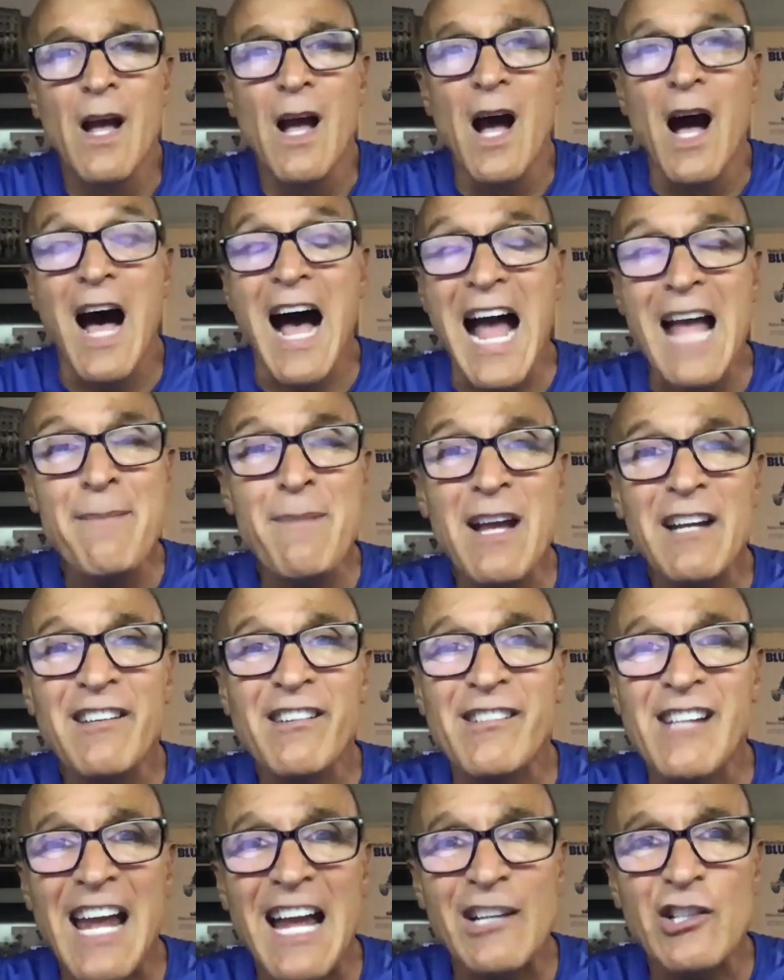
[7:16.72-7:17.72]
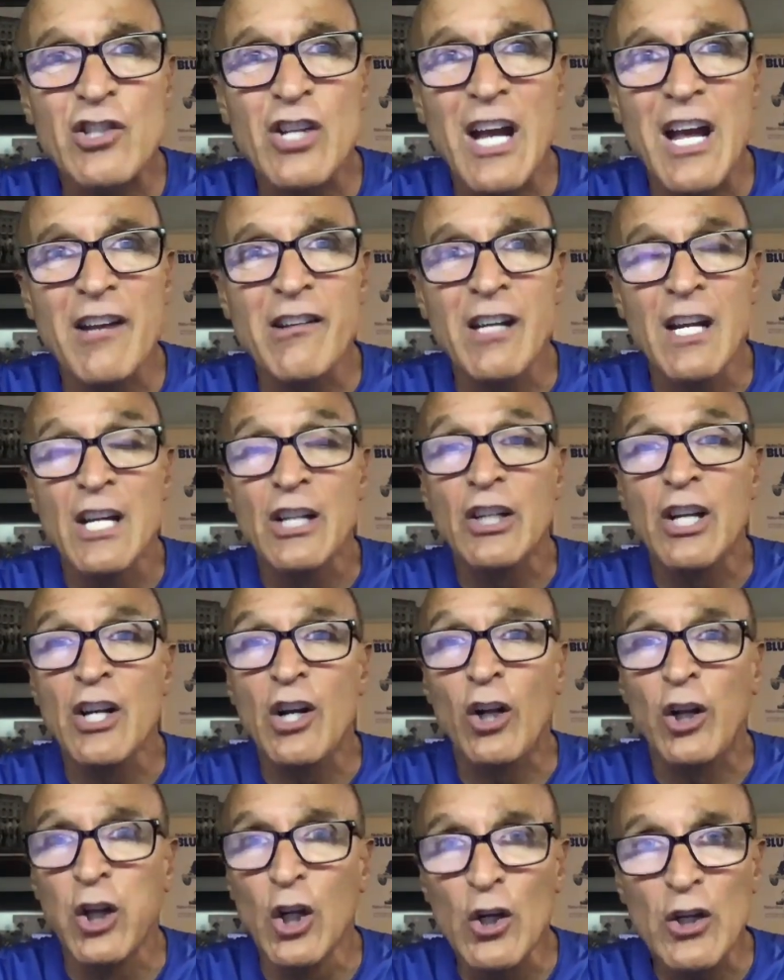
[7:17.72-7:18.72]
Jaime Sanchez
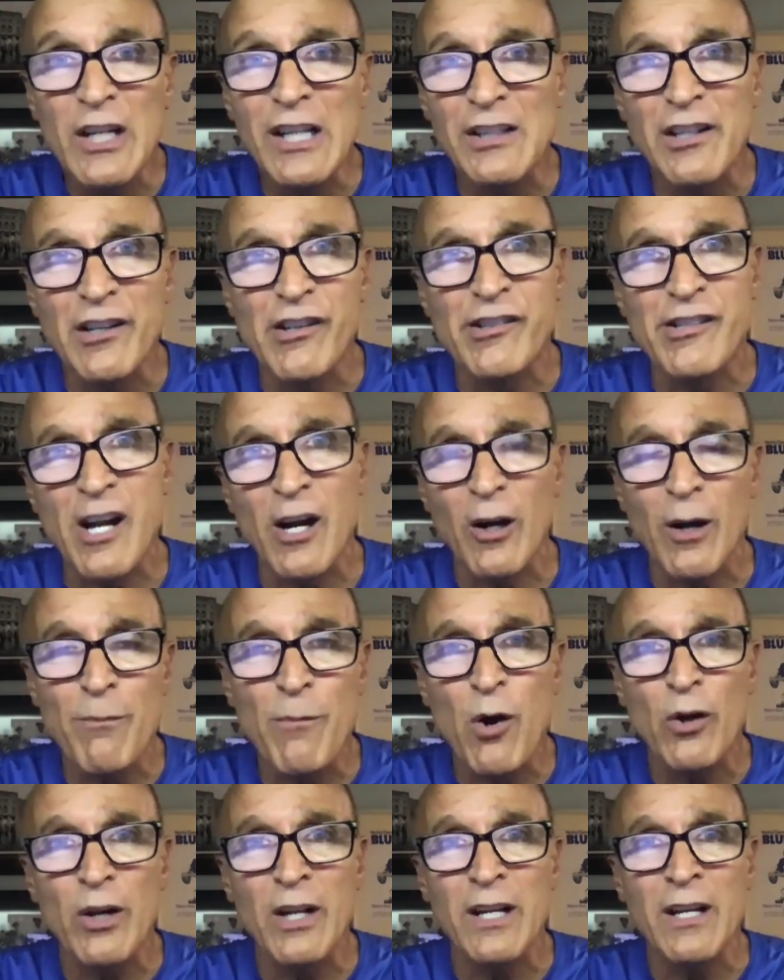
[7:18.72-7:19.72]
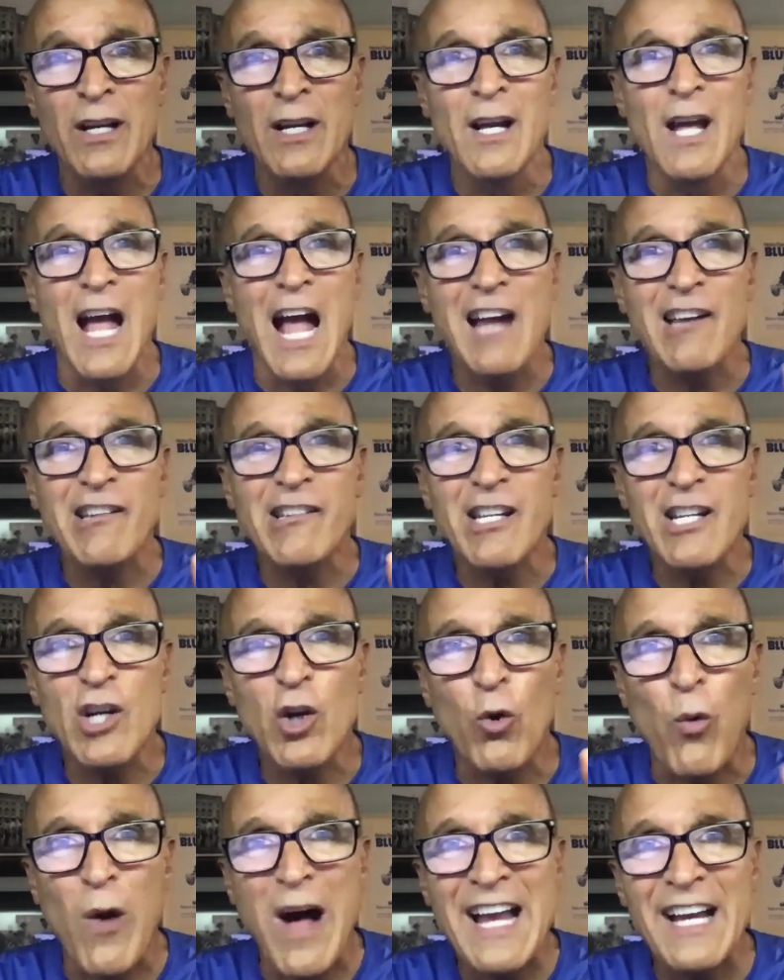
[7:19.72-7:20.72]
concluded the ceremony as he
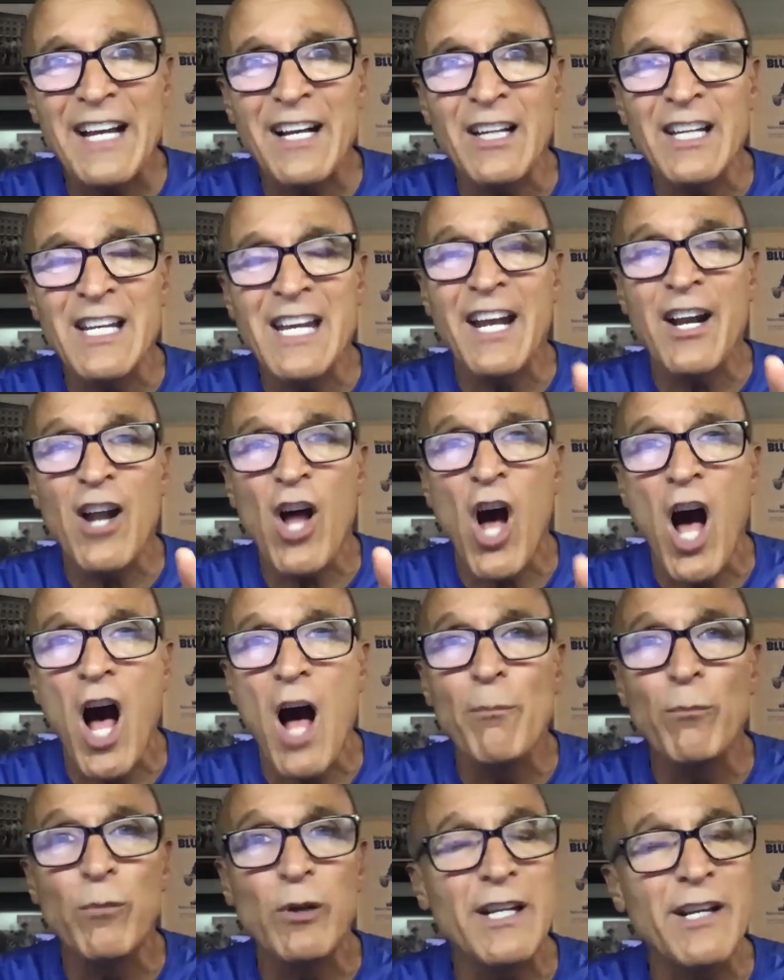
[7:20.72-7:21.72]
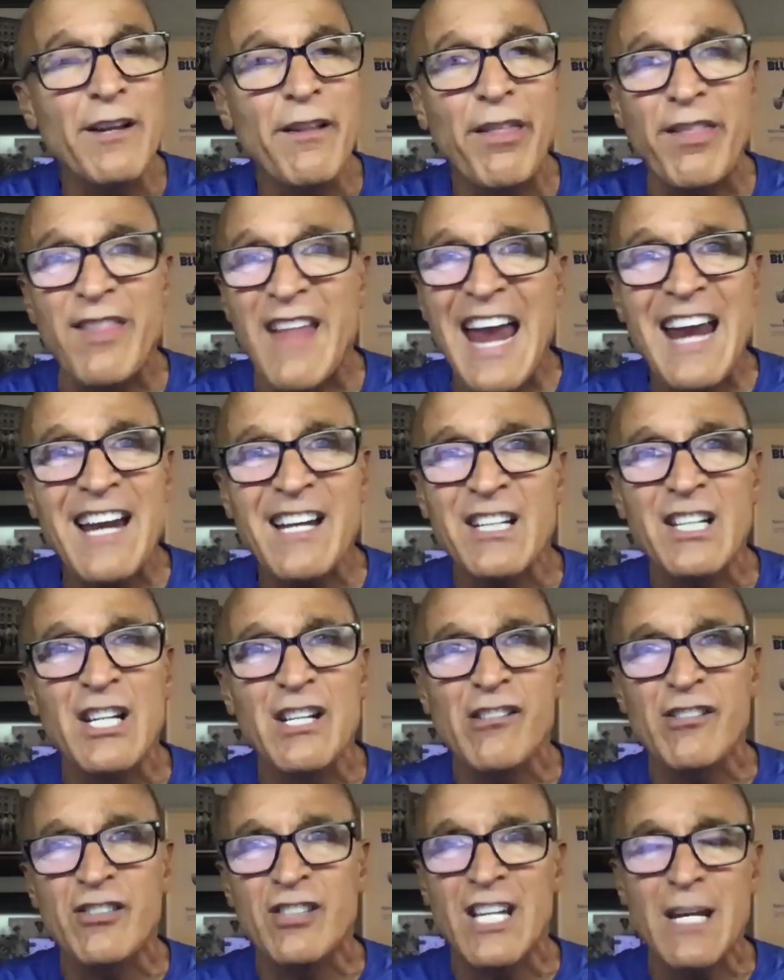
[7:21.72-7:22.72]
quietly and humbly thanked
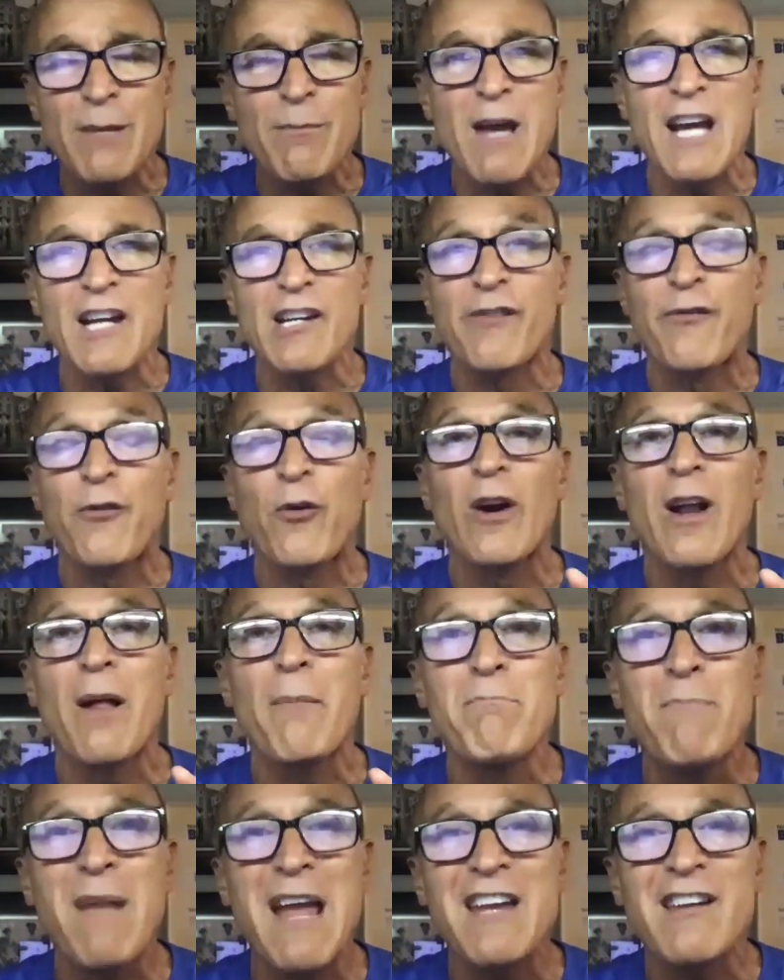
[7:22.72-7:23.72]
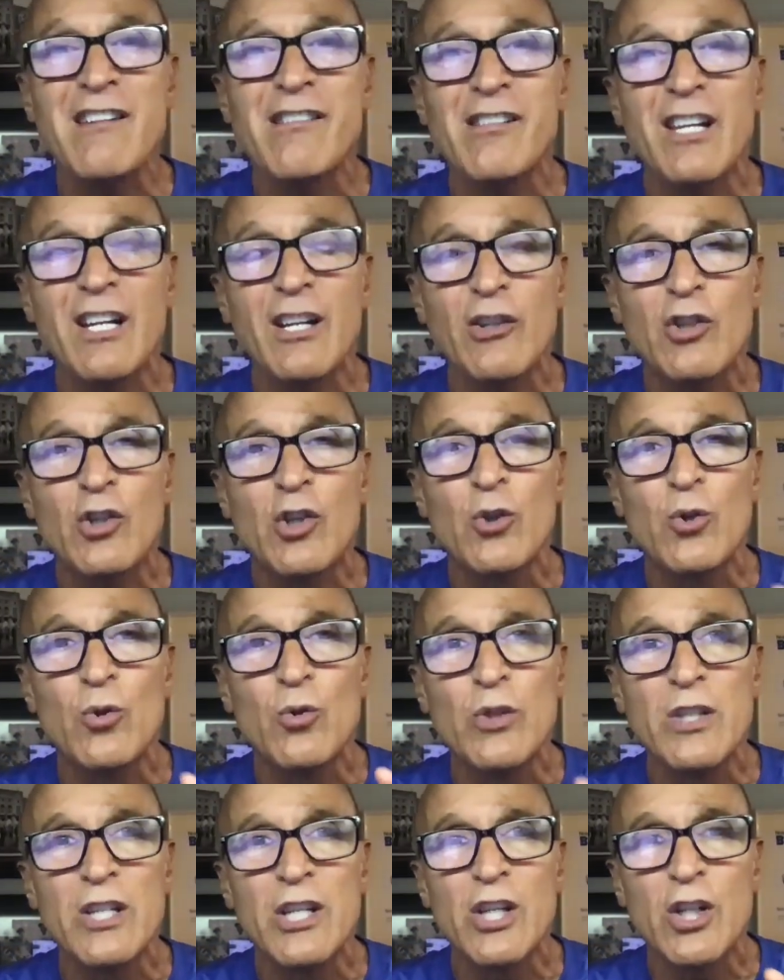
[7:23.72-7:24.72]
his teammates for an amazing
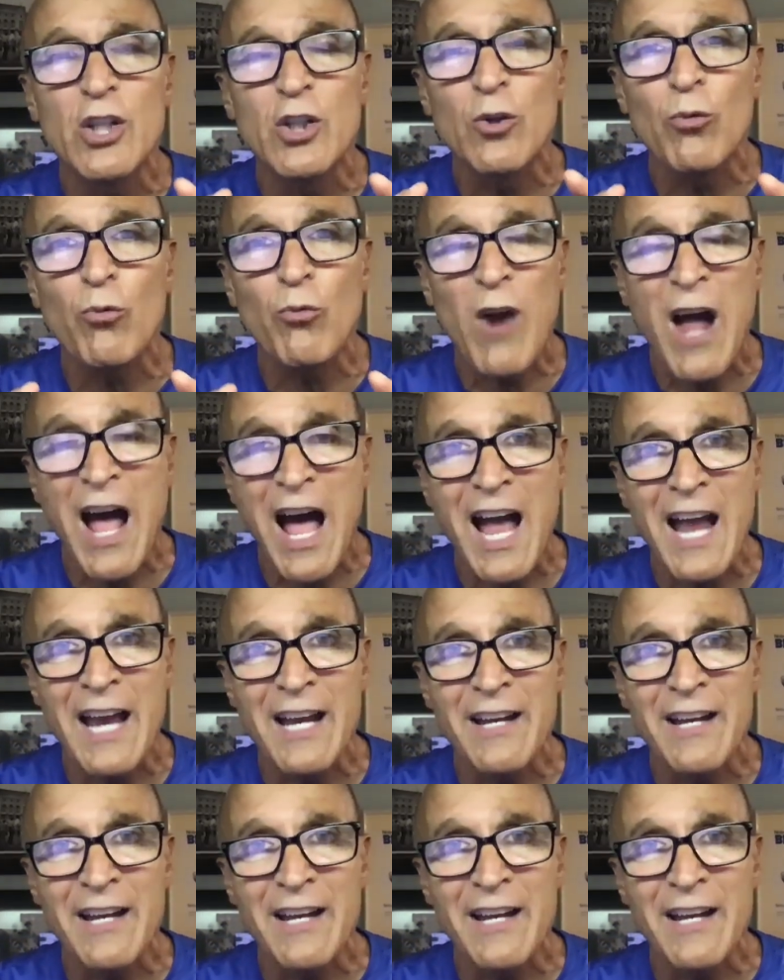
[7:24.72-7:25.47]
2-year ride.